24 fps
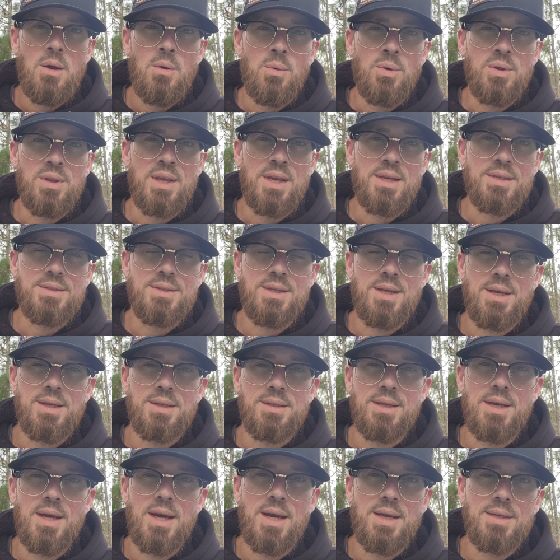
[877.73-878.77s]
with that
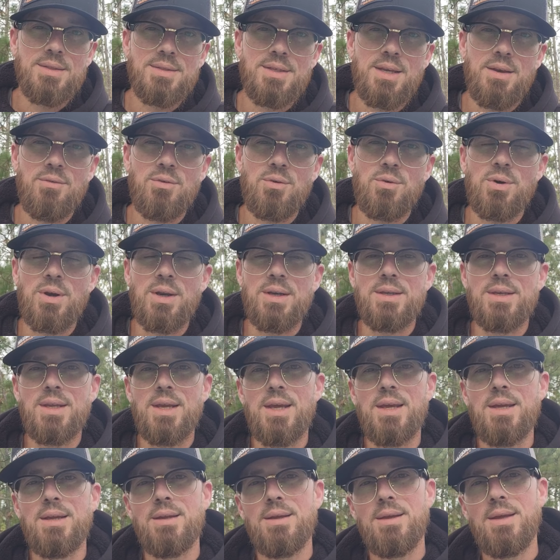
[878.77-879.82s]
said, guys, have a great
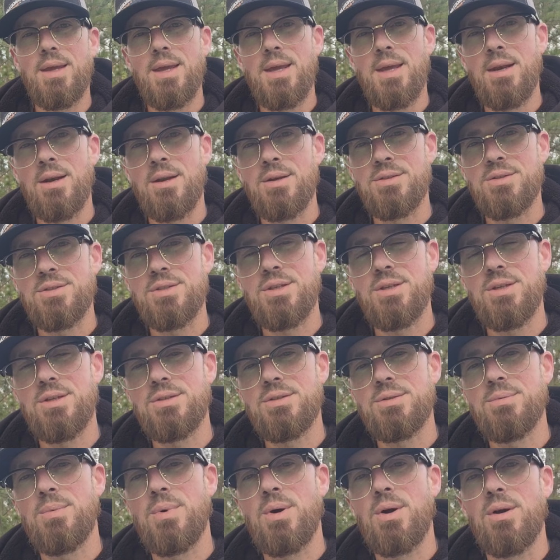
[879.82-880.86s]
day, and I'll see you
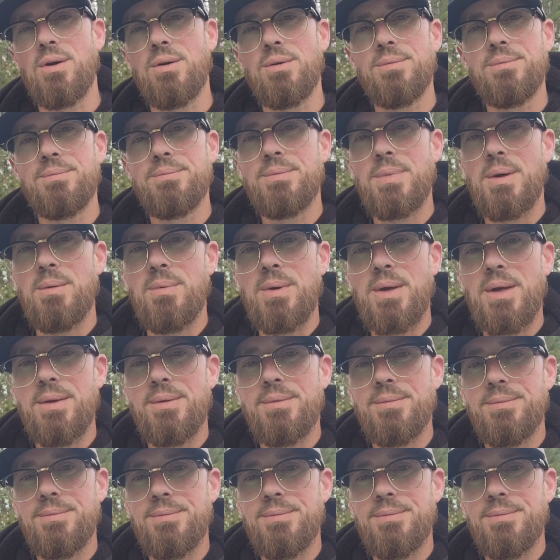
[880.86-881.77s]
tomorrow. Bye bye.